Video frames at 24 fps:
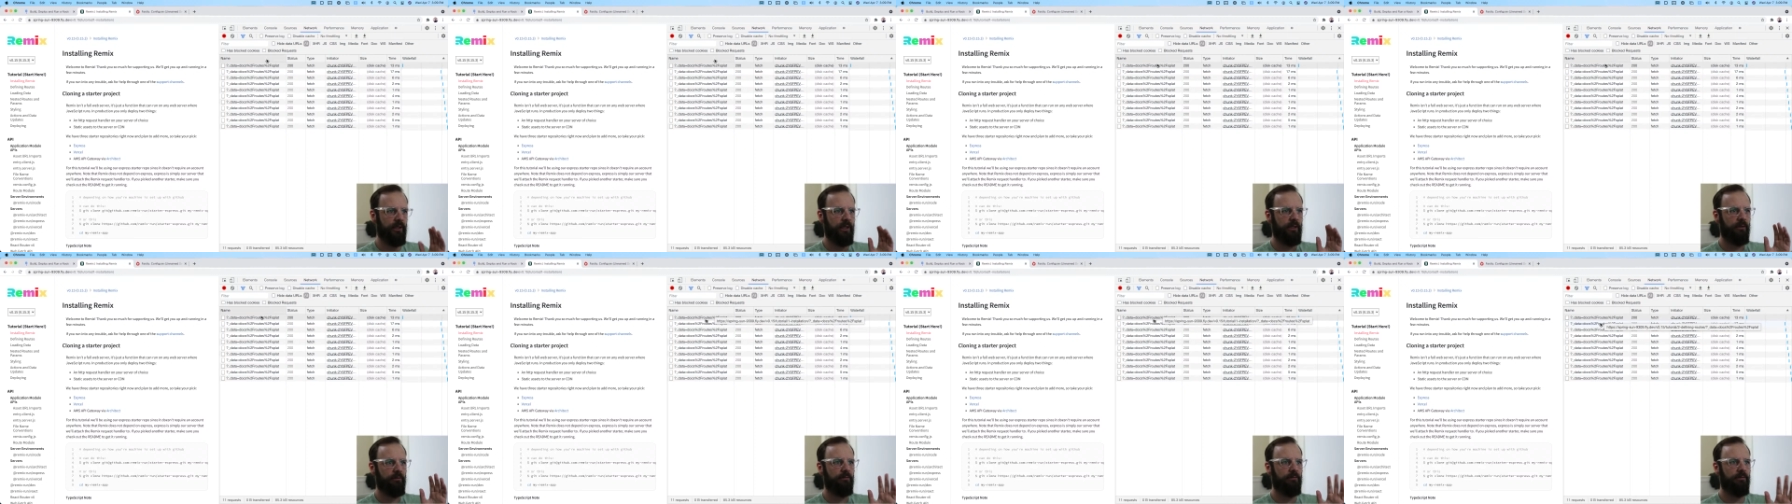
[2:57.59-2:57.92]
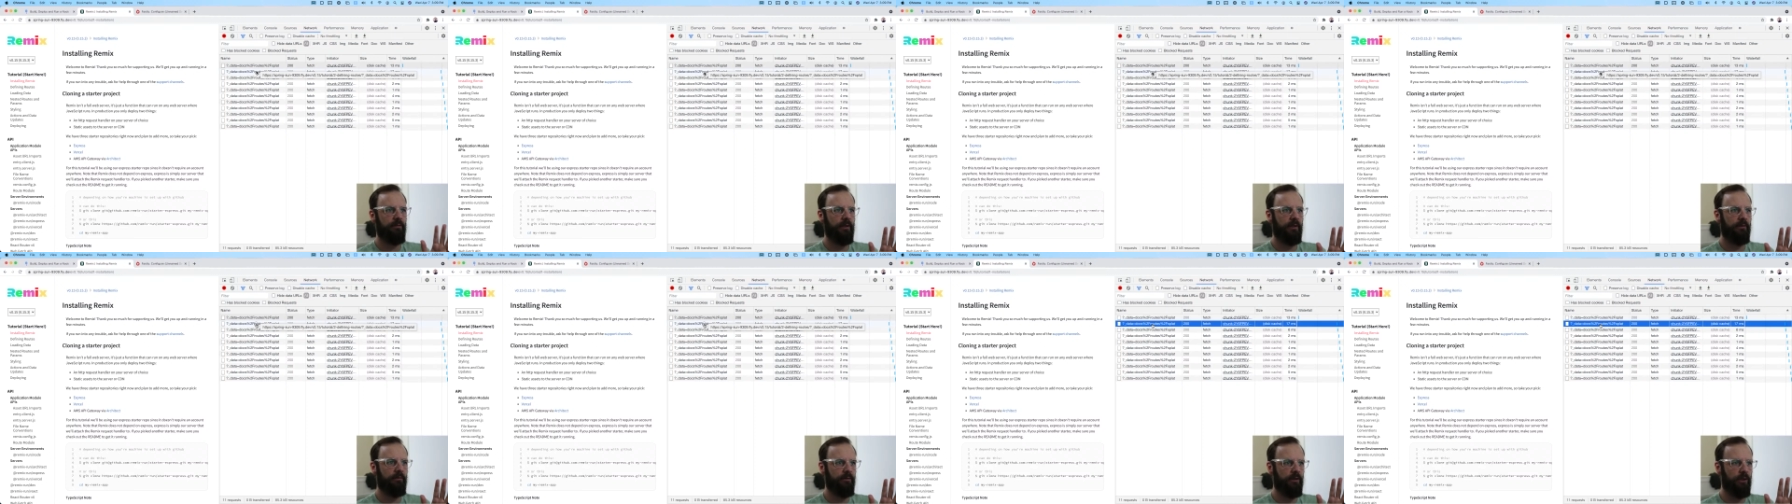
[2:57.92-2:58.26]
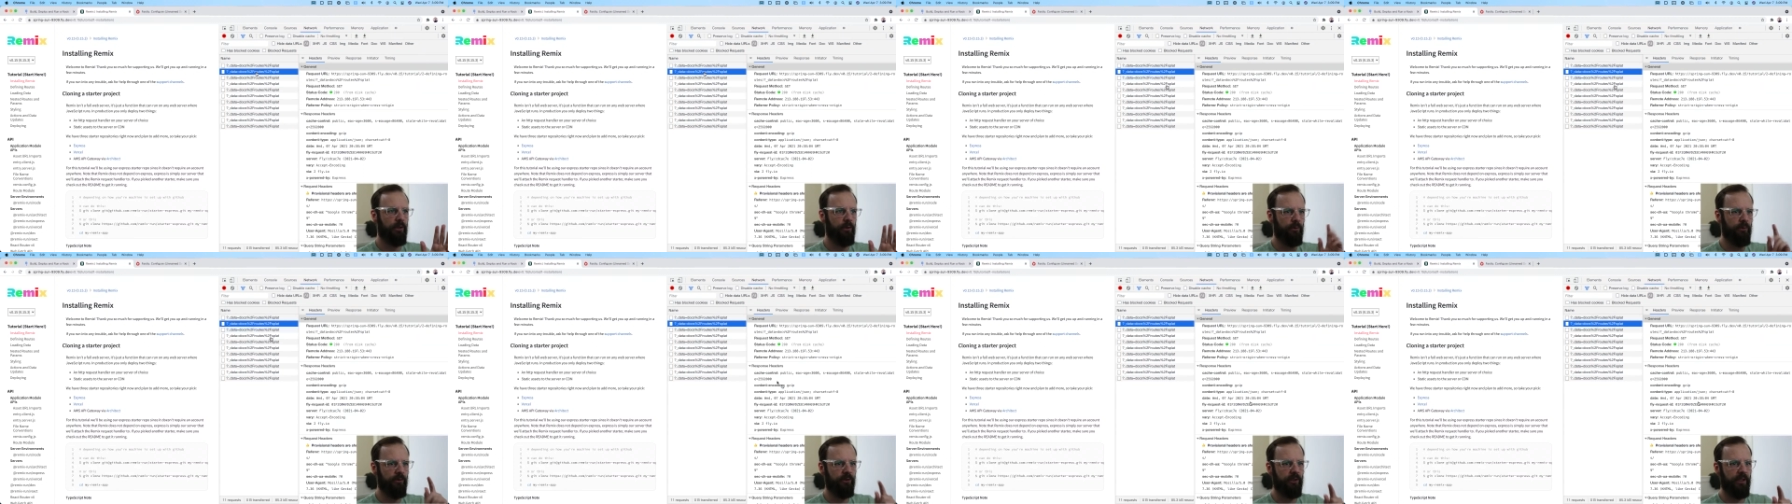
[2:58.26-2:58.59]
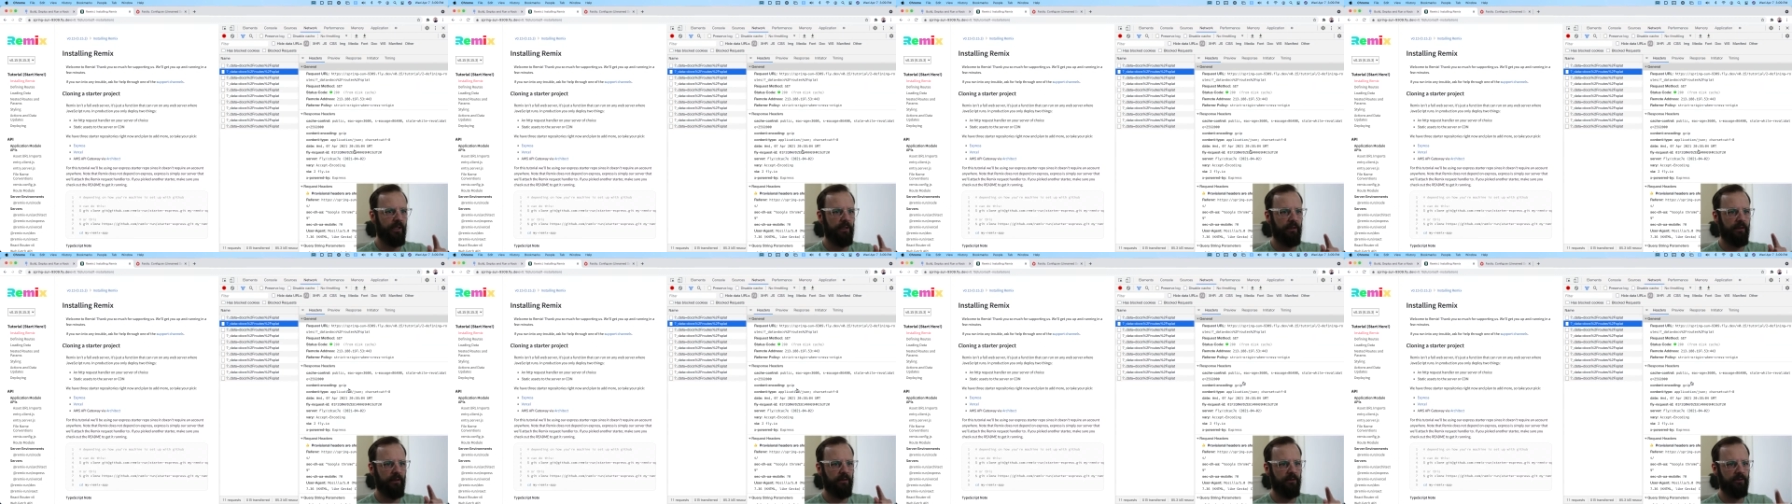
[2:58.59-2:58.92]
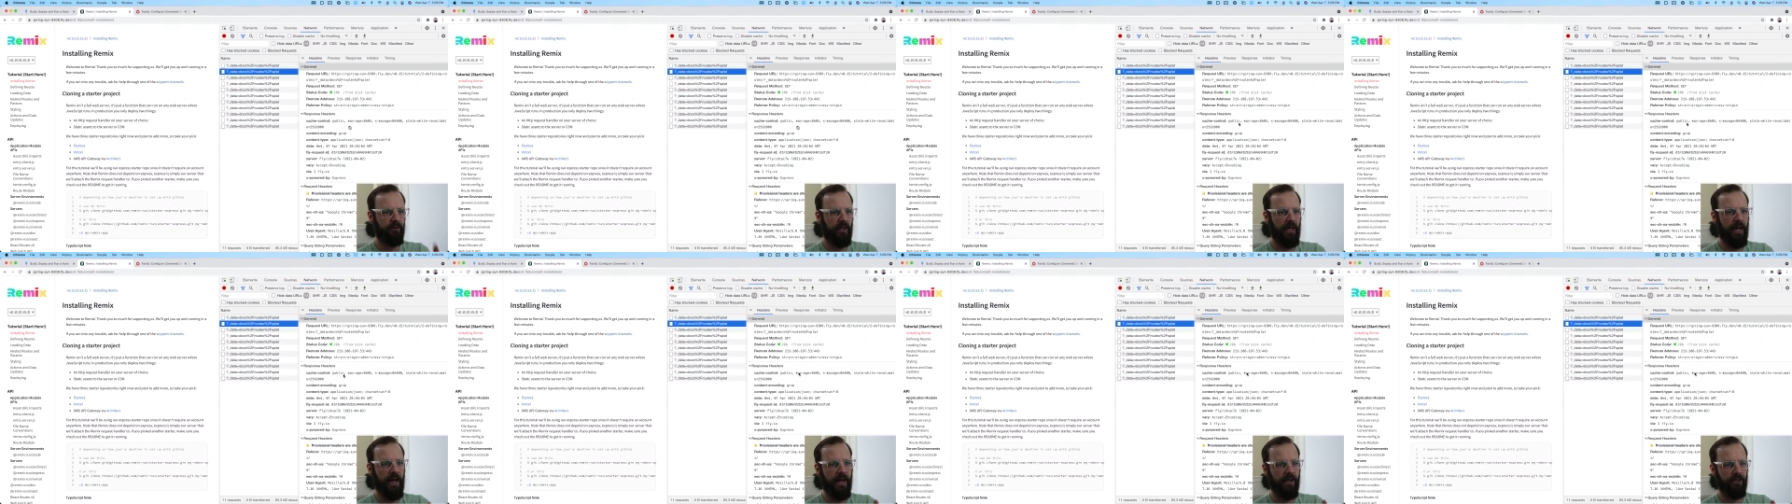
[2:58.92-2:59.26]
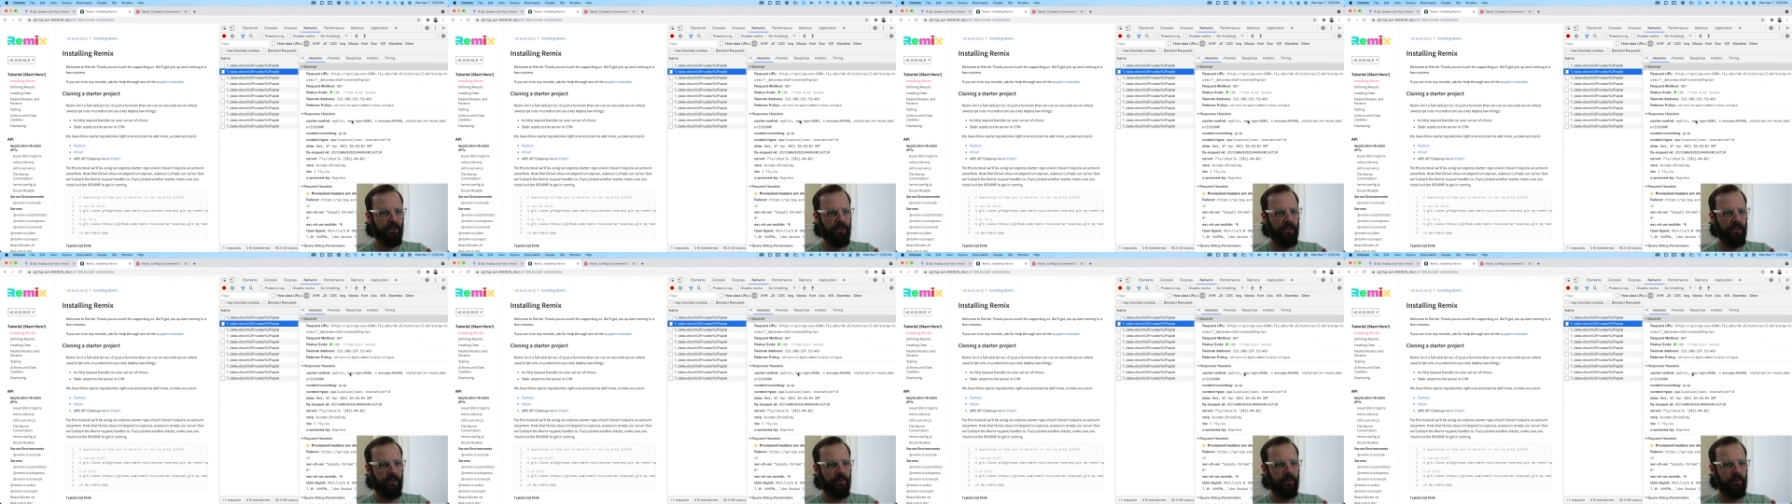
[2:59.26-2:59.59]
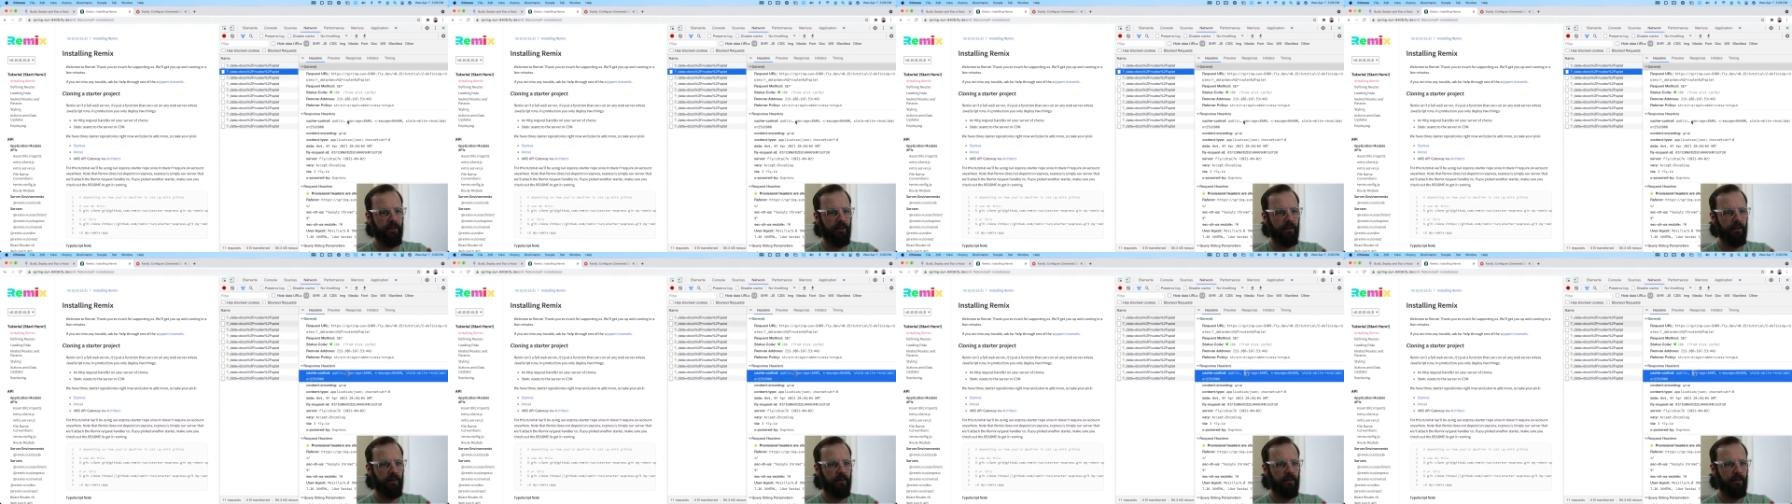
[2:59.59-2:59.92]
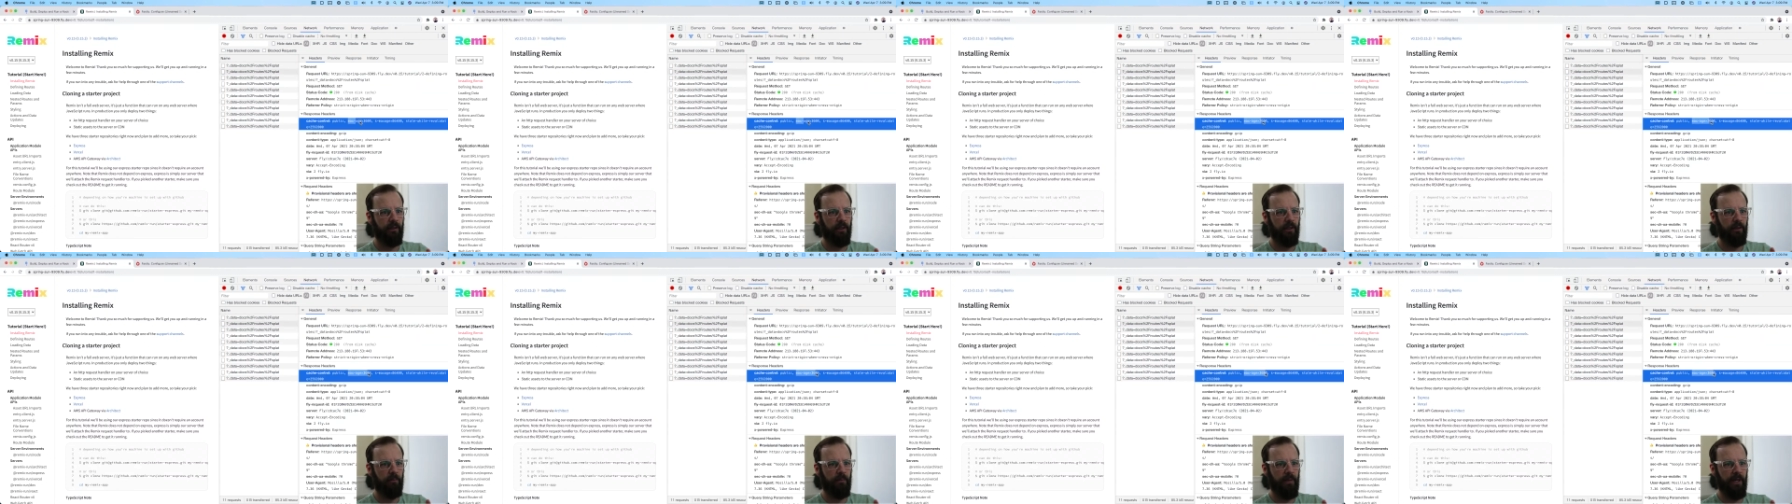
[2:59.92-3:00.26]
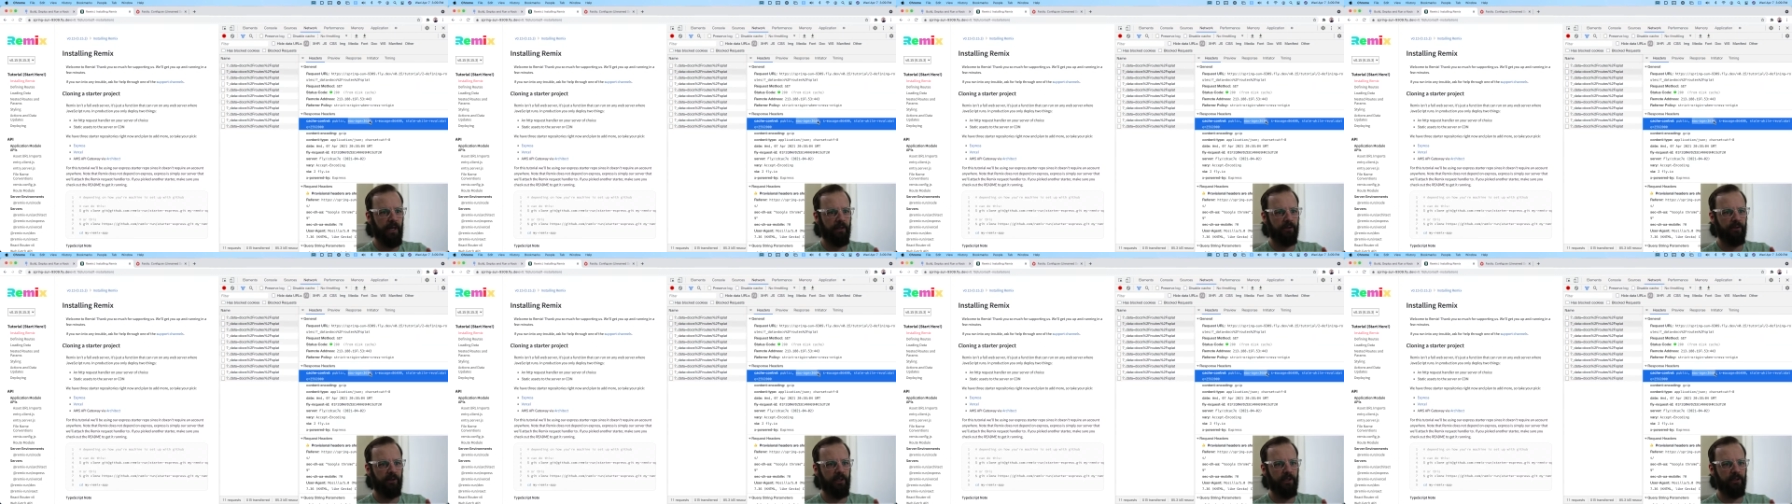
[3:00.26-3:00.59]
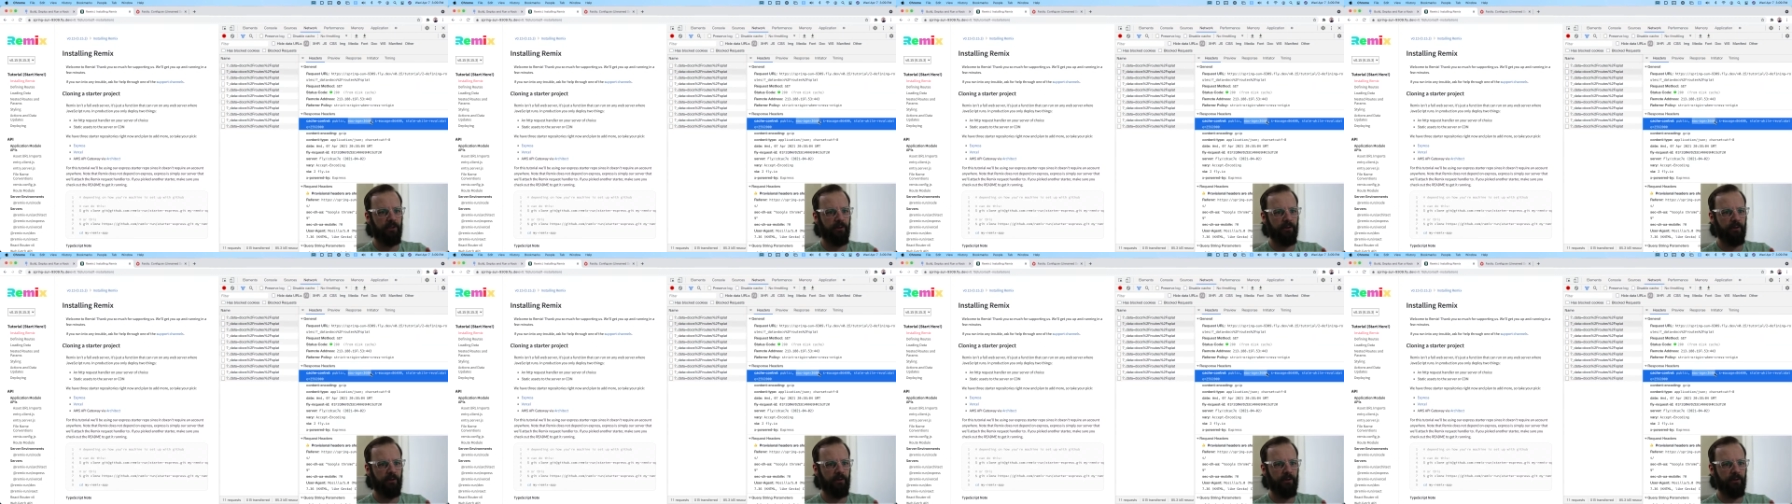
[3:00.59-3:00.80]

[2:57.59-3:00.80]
If you send this cache header, maxage